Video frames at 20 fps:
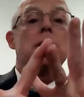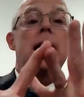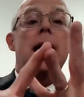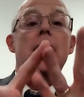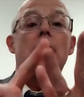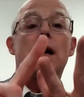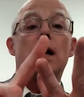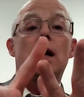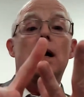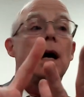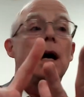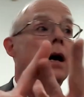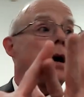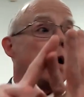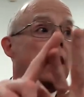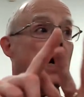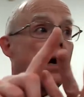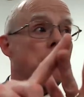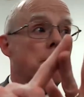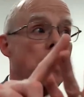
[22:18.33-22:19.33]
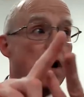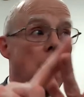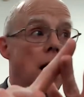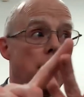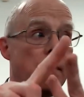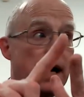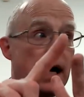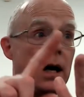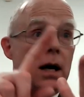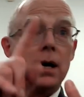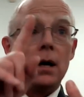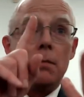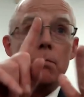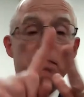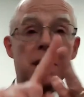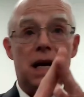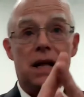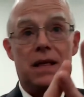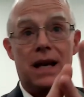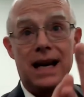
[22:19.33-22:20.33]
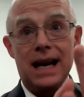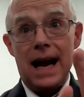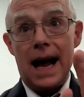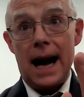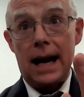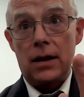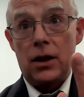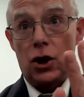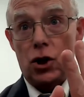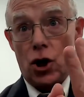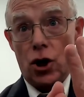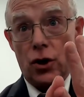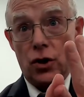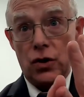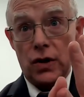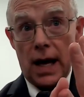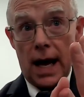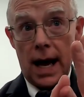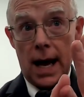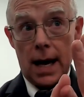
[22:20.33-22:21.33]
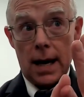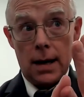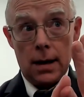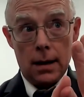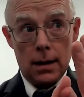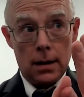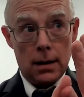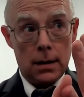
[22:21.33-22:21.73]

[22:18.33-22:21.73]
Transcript: that and mama being the neck that turns the head.